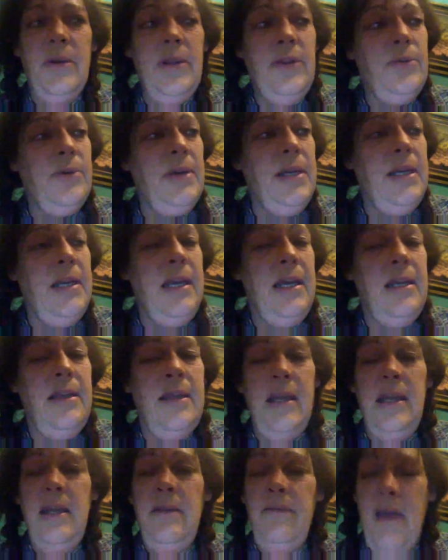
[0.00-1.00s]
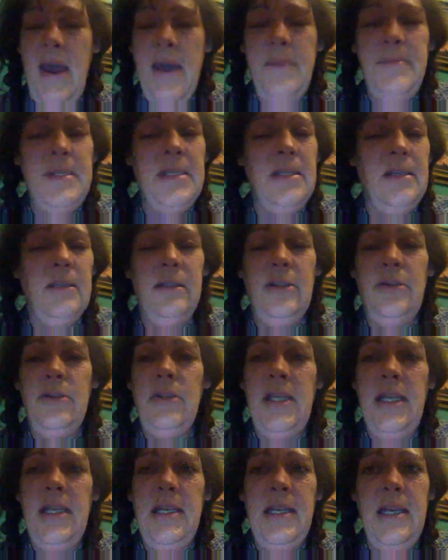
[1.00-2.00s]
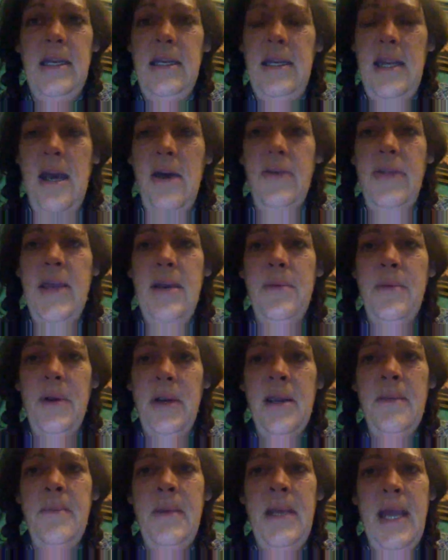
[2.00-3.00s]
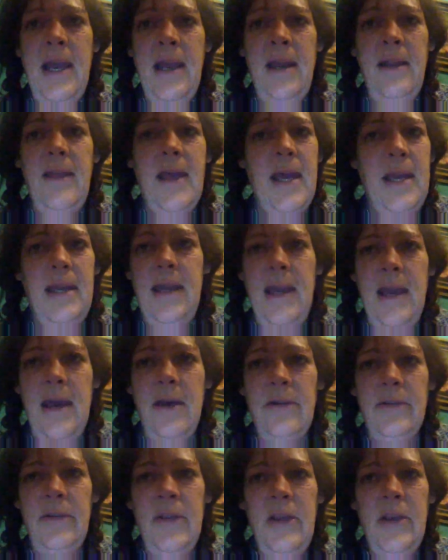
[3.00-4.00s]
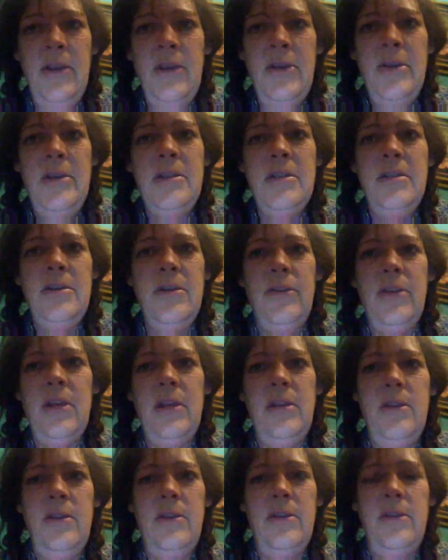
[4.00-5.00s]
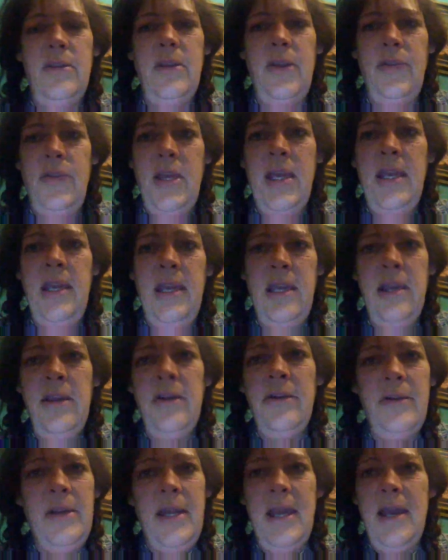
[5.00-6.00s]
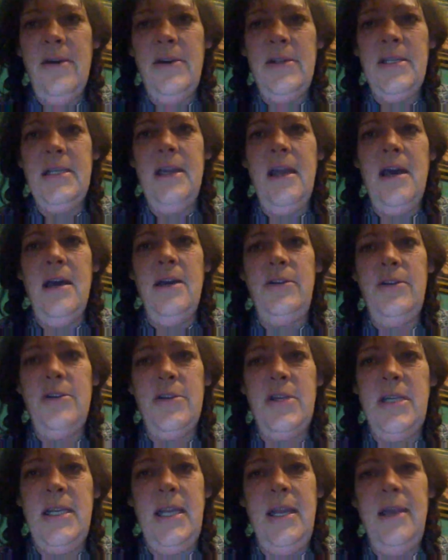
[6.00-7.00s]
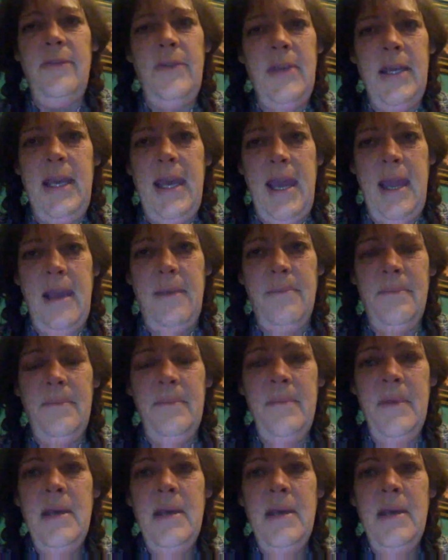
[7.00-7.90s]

In 3D, they absolutely did. Now that we're coming out of that now. So the the thing here now is to understand the game.